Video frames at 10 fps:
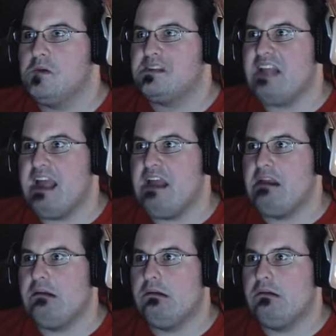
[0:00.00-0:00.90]
What was
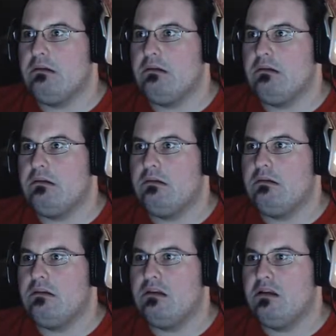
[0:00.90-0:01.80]
that?
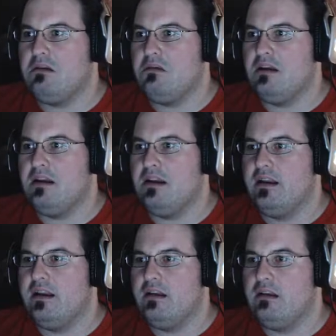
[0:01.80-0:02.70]
I don't
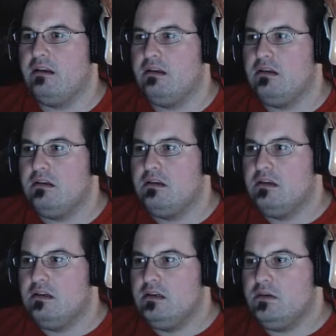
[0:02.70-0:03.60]
want it.
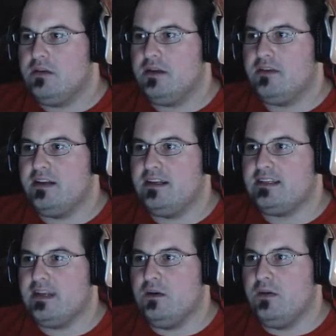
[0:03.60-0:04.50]
Whatever it
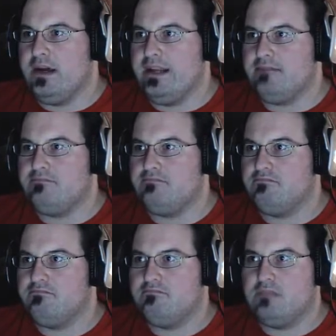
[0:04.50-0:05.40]
is, I don't want
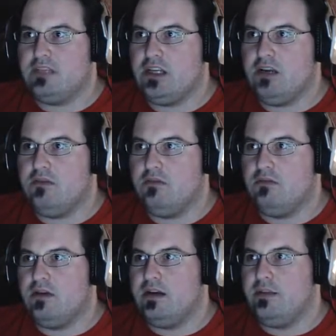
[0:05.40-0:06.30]
it.
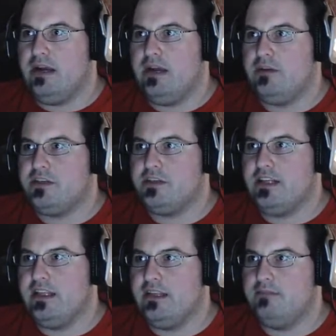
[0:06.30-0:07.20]
Don't want to buy what you're
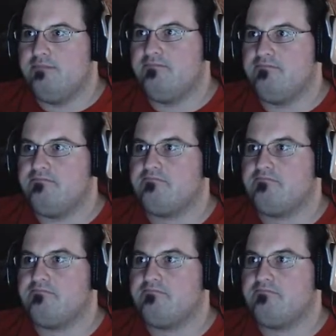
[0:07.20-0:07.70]
selling.